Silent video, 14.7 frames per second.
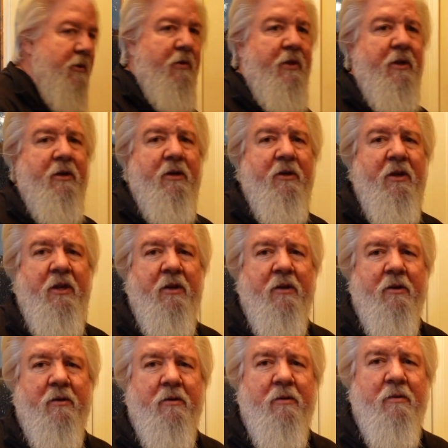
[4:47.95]
So there
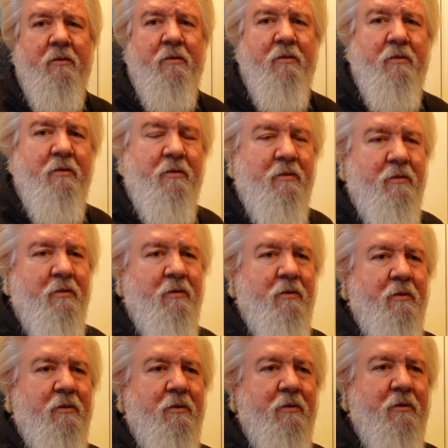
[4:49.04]
you
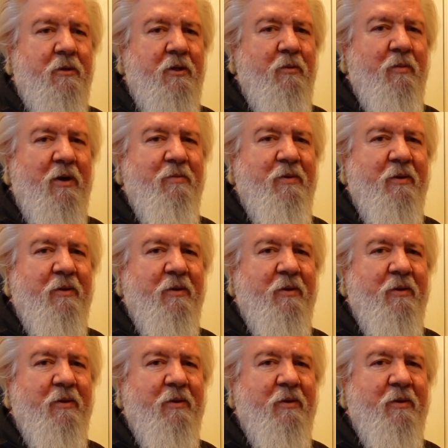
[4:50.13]
might